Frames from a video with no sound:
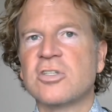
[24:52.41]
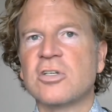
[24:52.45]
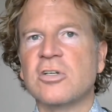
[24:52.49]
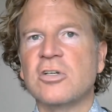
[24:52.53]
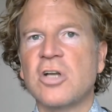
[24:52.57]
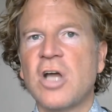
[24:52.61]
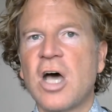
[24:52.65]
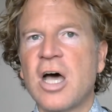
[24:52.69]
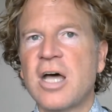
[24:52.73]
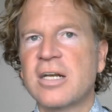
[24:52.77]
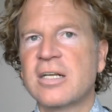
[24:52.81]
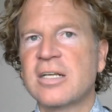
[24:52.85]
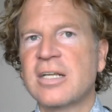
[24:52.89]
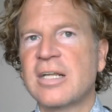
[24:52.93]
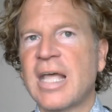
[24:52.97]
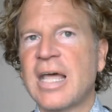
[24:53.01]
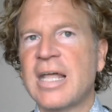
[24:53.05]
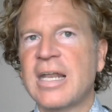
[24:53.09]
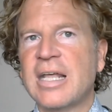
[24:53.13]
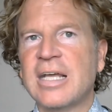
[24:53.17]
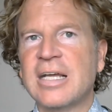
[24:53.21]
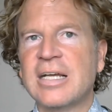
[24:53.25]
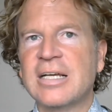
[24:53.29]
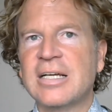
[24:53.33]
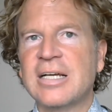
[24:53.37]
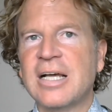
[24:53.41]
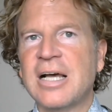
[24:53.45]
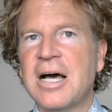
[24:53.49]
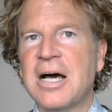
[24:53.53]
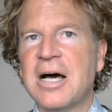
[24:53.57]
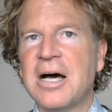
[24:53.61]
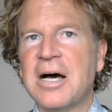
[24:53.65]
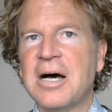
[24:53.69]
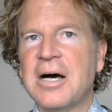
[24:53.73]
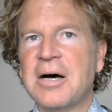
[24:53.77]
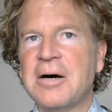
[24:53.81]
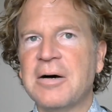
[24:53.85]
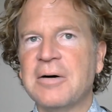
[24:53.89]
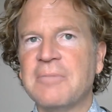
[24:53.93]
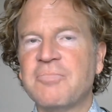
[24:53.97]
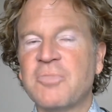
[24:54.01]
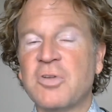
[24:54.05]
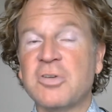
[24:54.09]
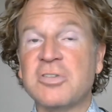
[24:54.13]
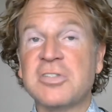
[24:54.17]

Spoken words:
They're not getting the